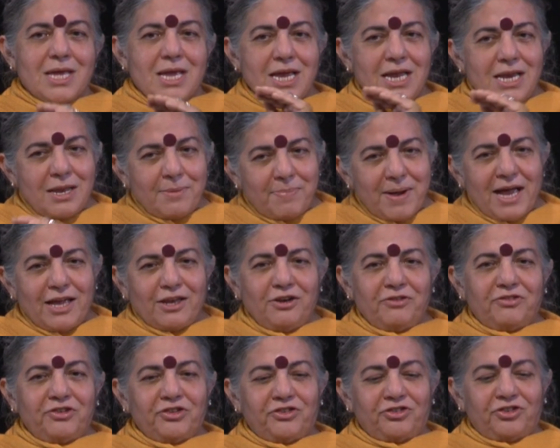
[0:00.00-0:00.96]
In a
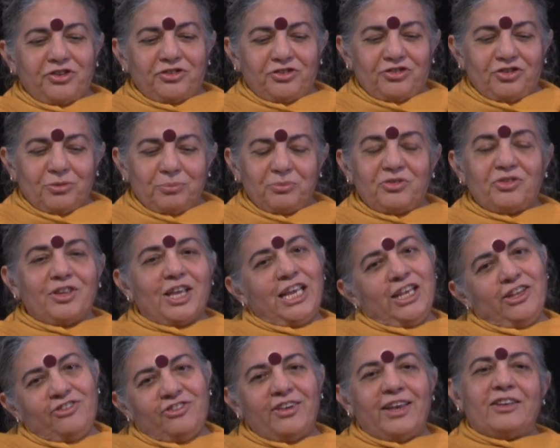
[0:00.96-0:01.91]
biodiverse systems, the
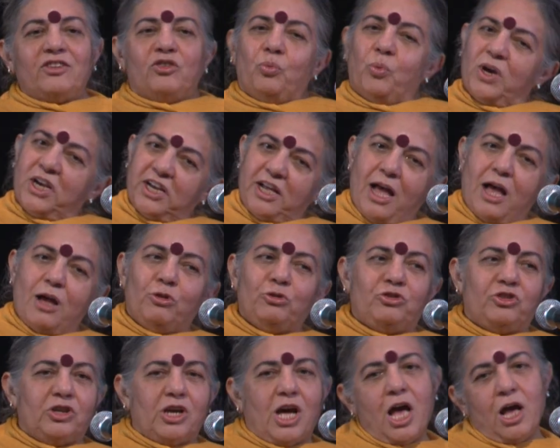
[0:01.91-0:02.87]
insects work
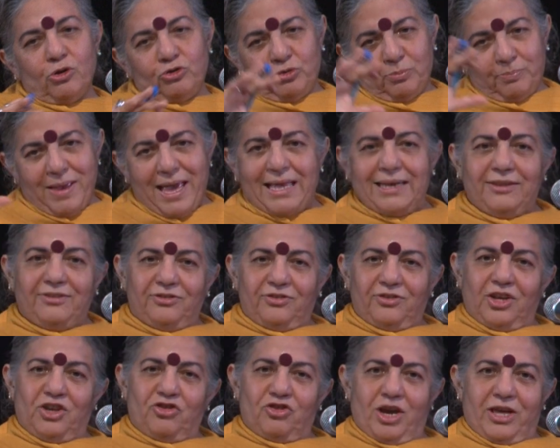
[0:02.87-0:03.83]
out how to
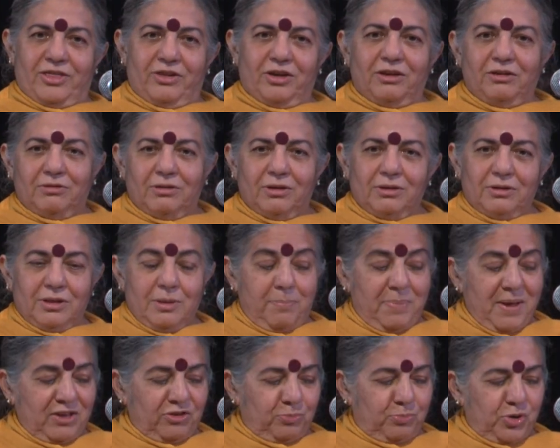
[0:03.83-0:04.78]
balance each other, the
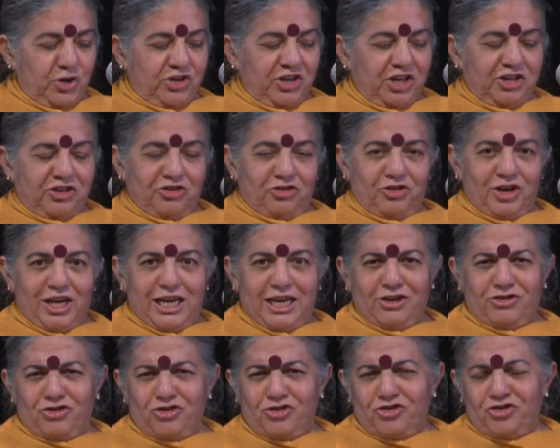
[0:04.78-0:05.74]
pest-predator
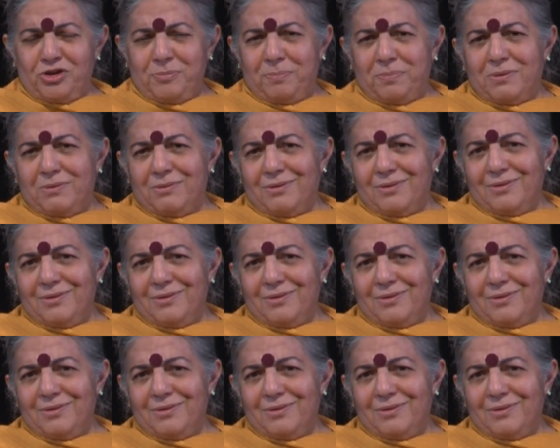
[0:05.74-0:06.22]
relationship.